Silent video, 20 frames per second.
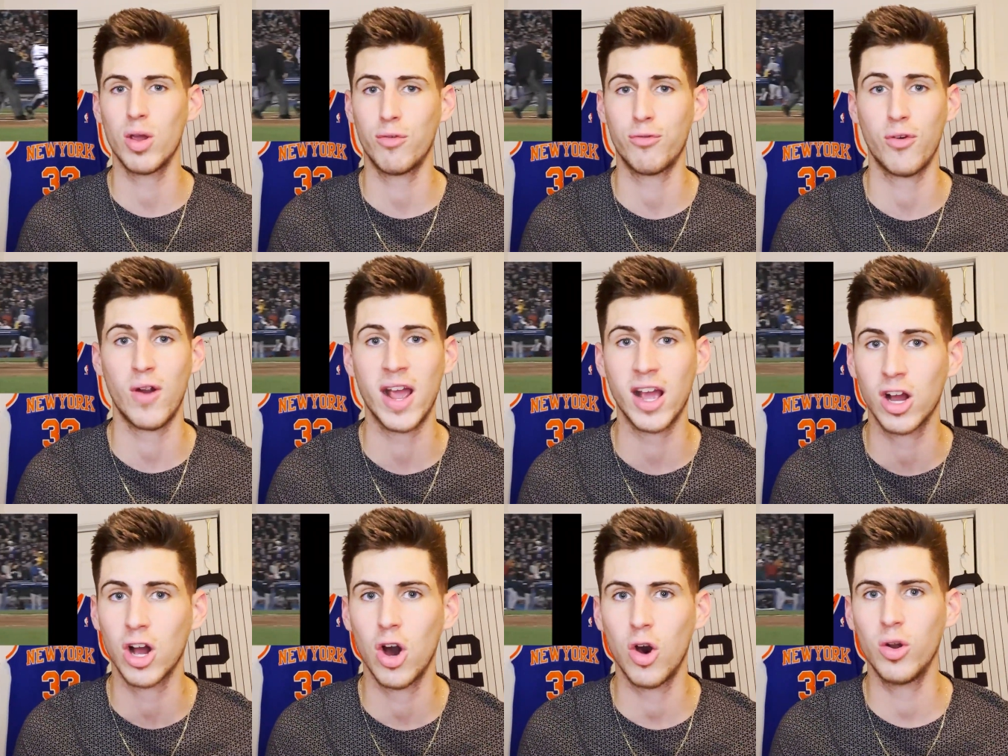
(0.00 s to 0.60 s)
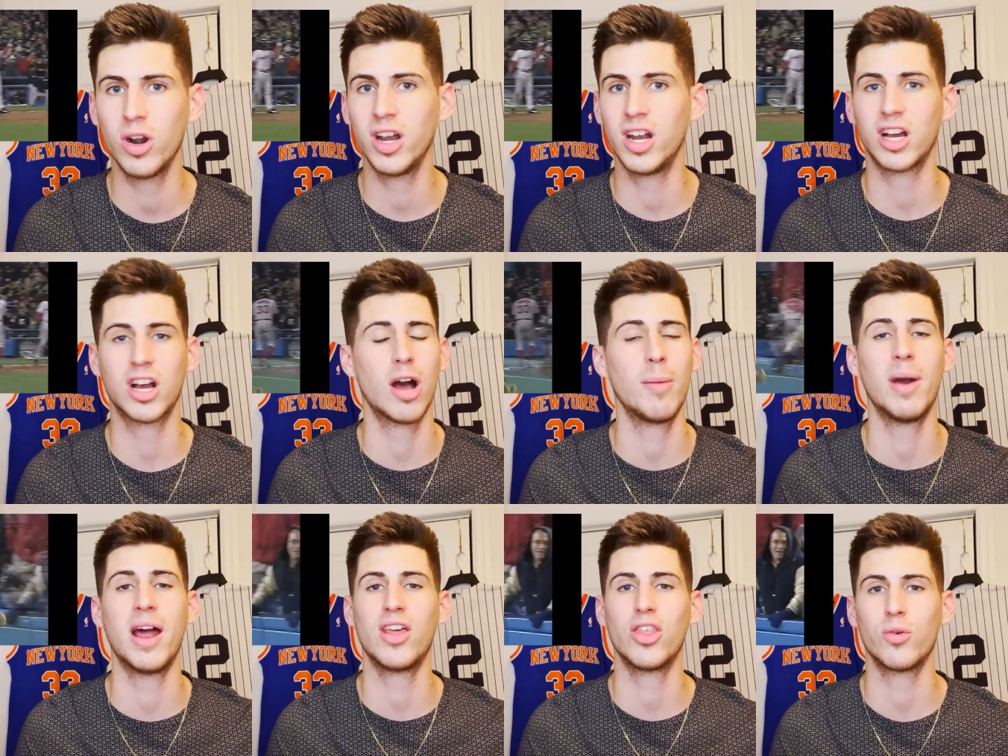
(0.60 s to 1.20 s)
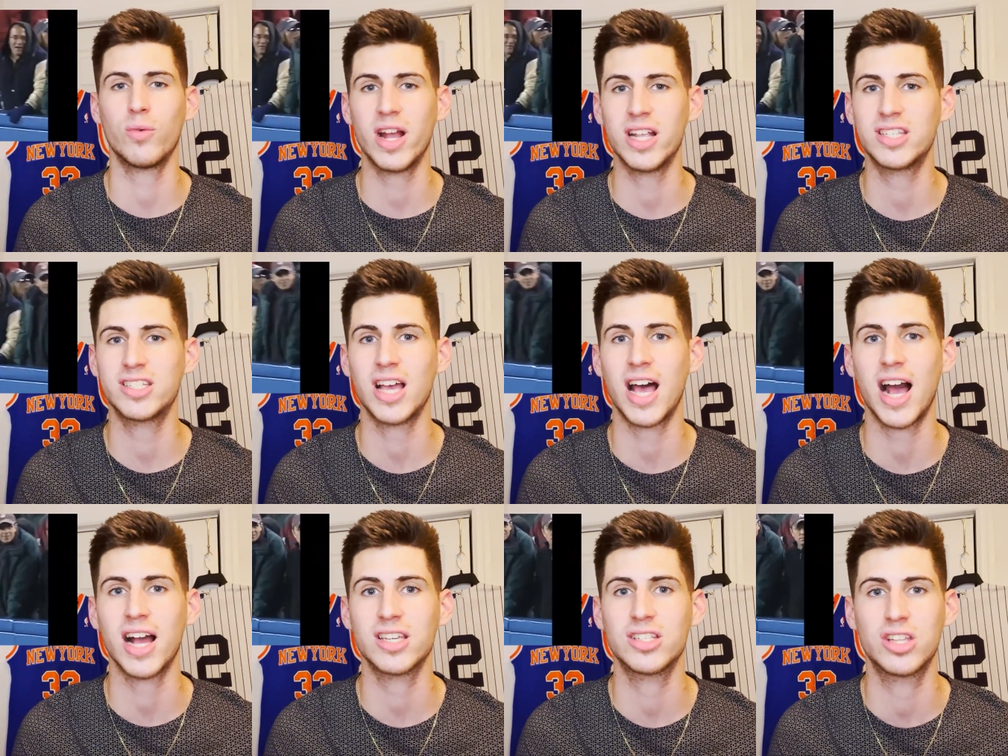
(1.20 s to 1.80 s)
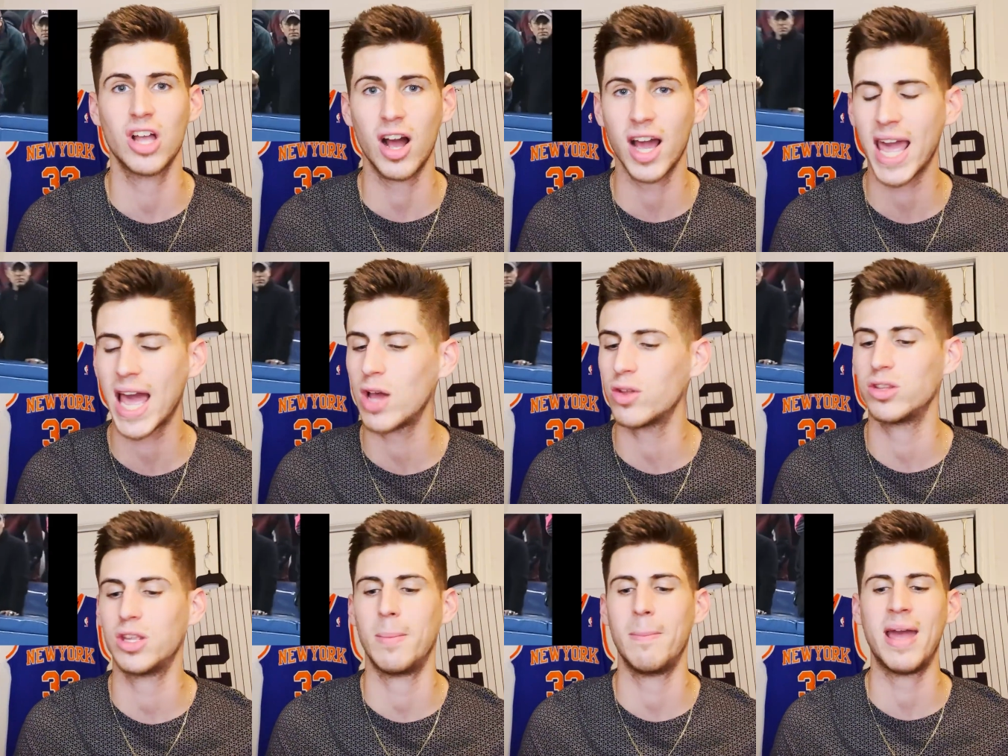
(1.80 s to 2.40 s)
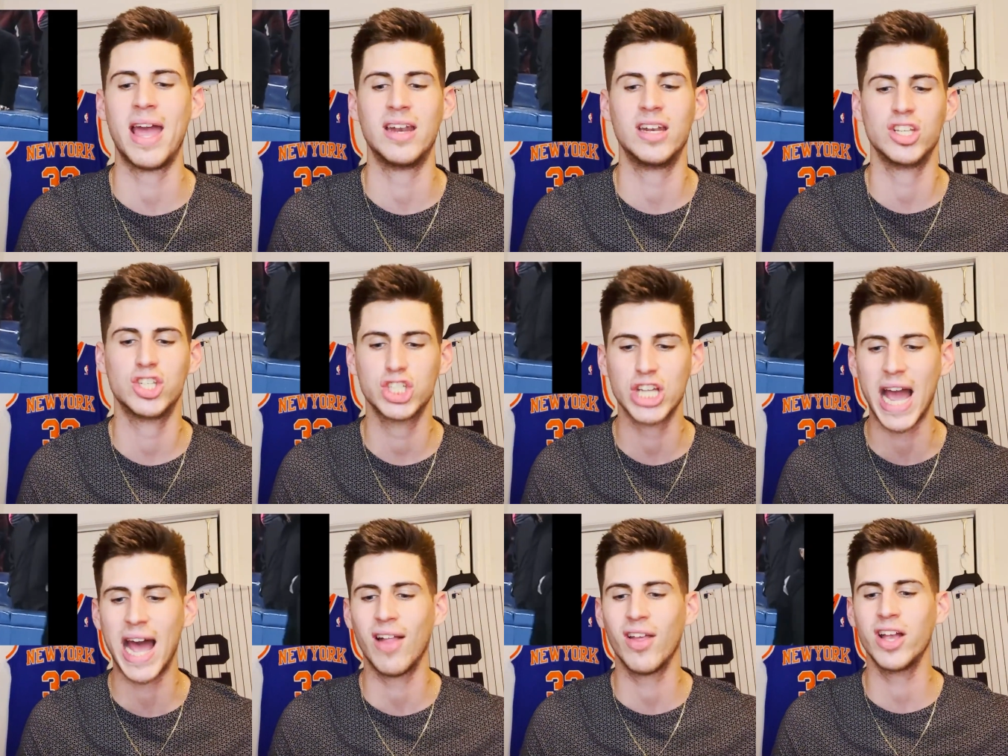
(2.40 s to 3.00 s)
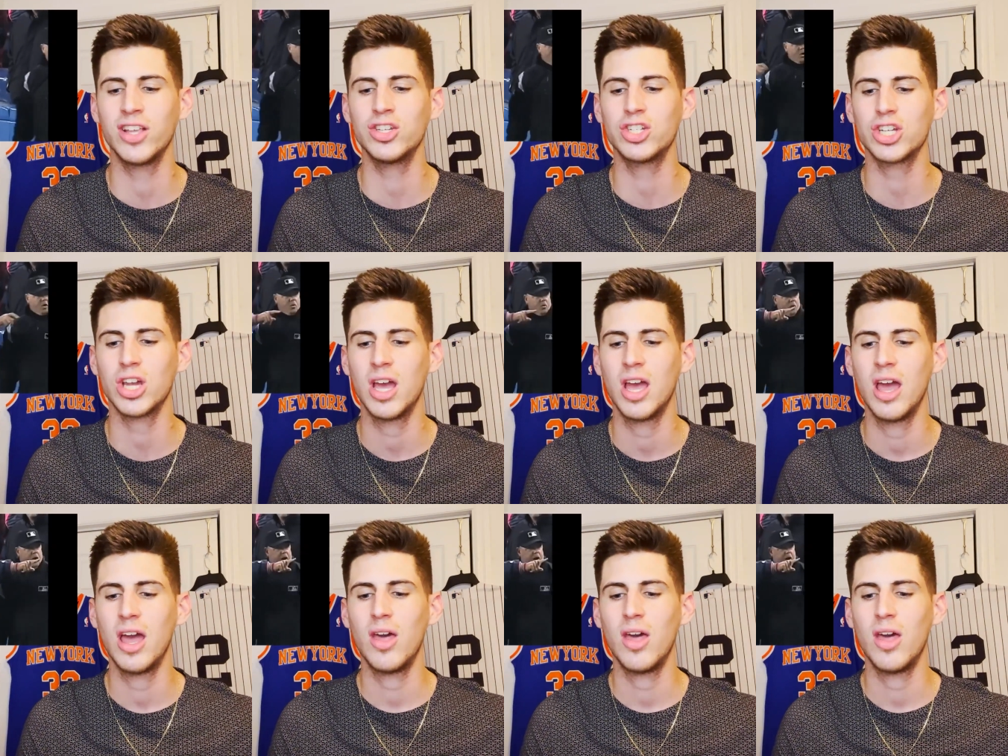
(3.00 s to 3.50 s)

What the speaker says: Francona to come out of the Red Sox dugout and demand a challenge.